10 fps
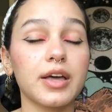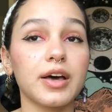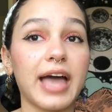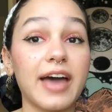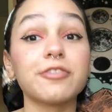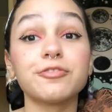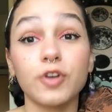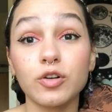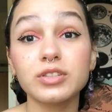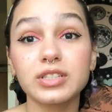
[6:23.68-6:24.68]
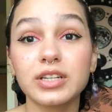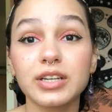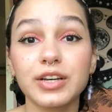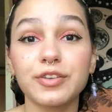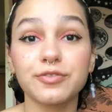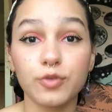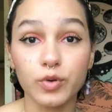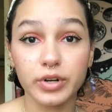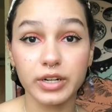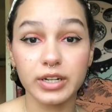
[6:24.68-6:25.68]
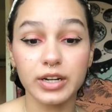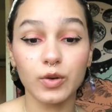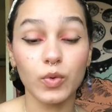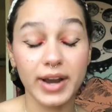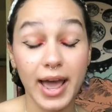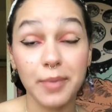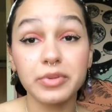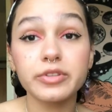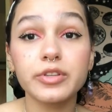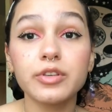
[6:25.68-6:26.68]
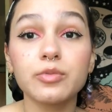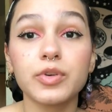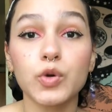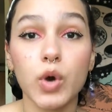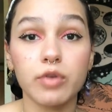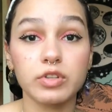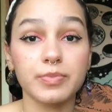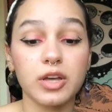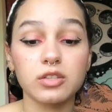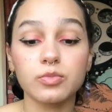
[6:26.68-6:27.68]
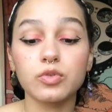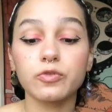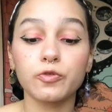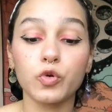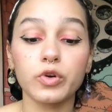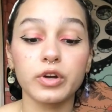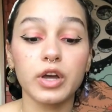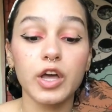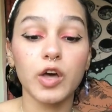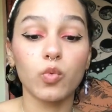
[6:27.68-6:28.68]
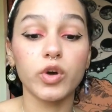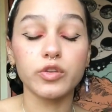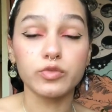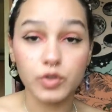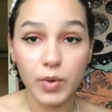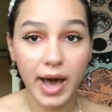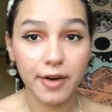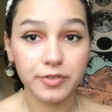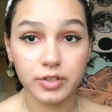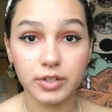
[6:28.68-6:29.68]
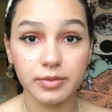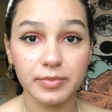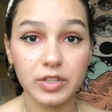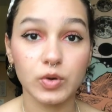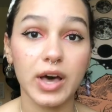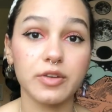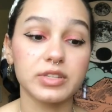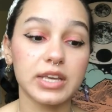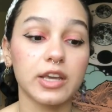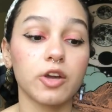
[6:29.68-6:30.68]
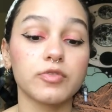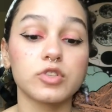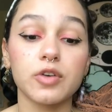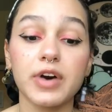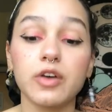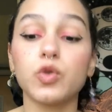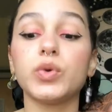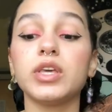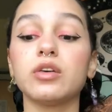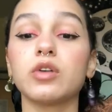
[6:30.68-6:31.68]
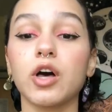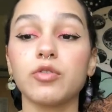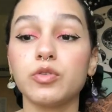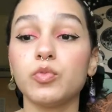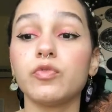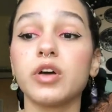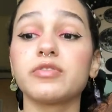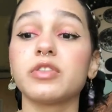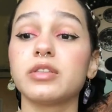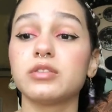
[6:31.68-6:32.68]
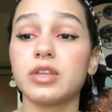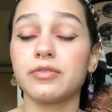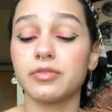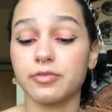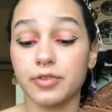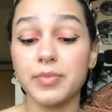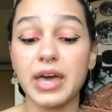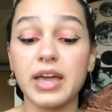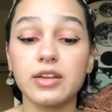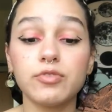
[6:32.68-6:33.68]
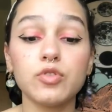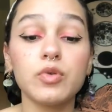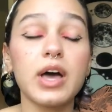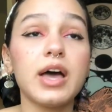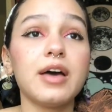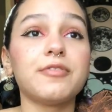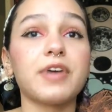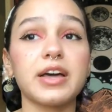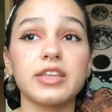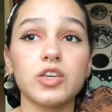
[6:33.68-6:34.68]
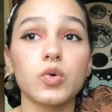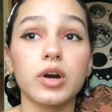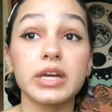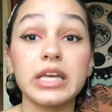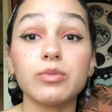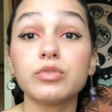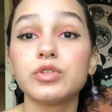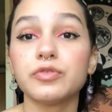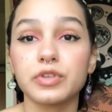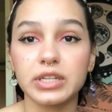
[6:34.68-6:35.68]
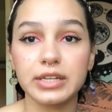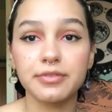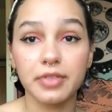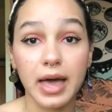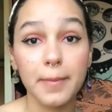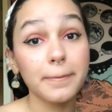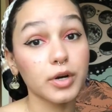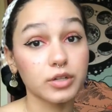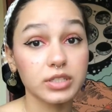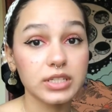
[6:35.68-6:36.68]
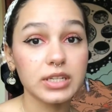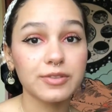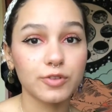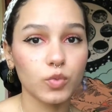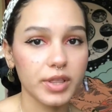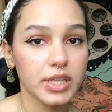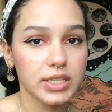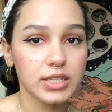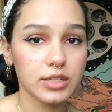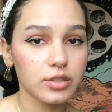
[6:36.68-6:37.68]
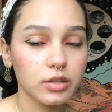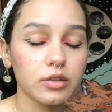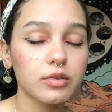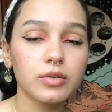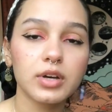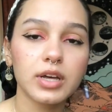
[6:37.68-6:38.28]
at fault for what happened to you, but you are responsible for what you do after. So how you take care of yourself, how you heal, how you move on from that. And if you find that you are able to forgive that person for what they did to you,